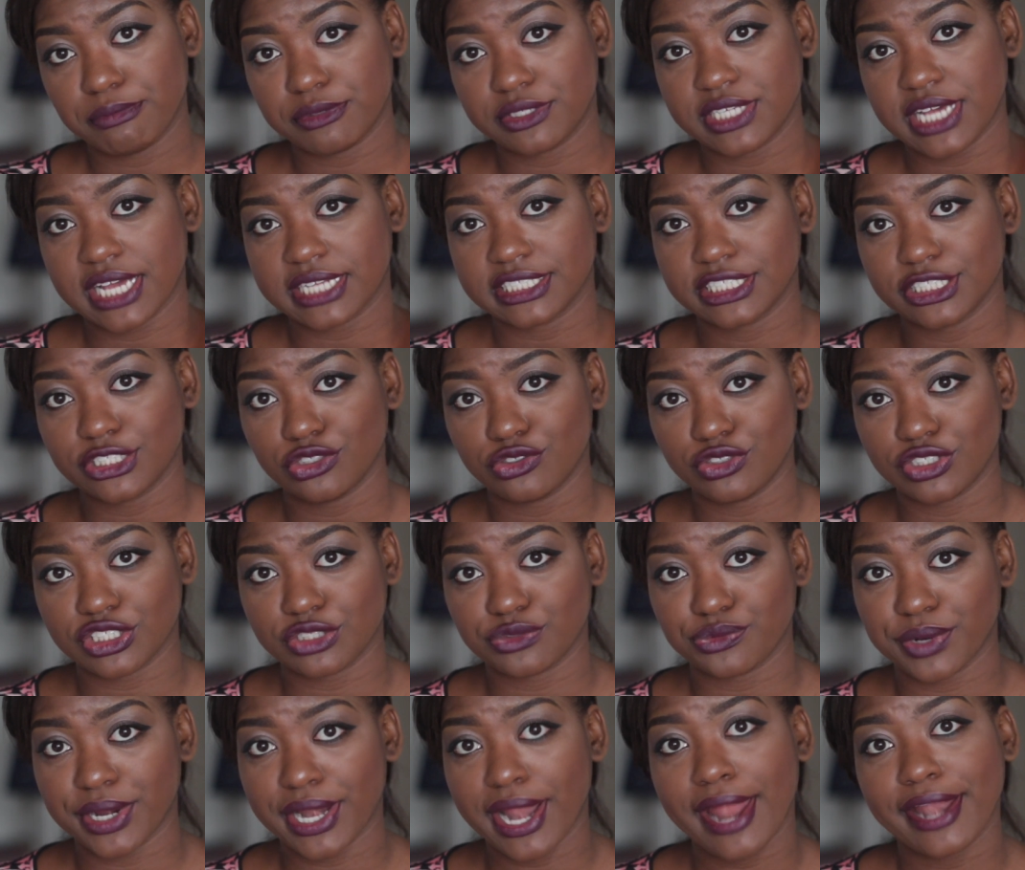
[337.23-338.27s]
protector, you
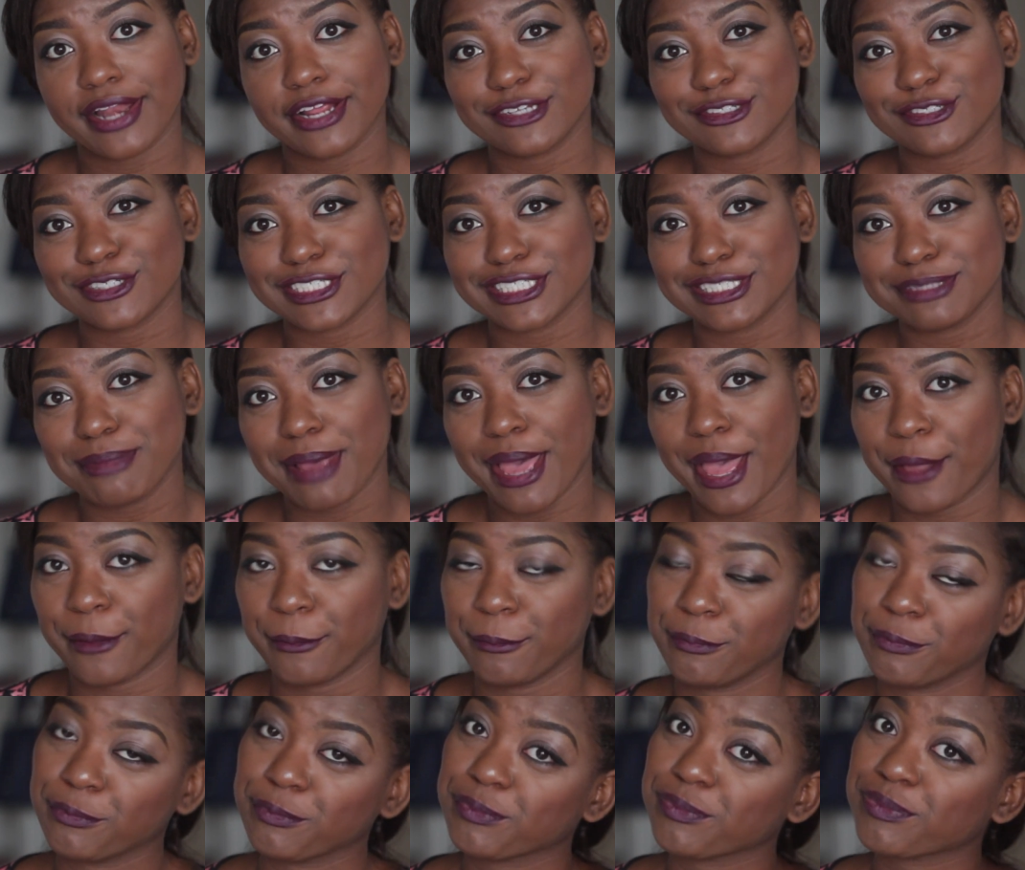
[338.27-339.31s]
just ran out of your Tresemme.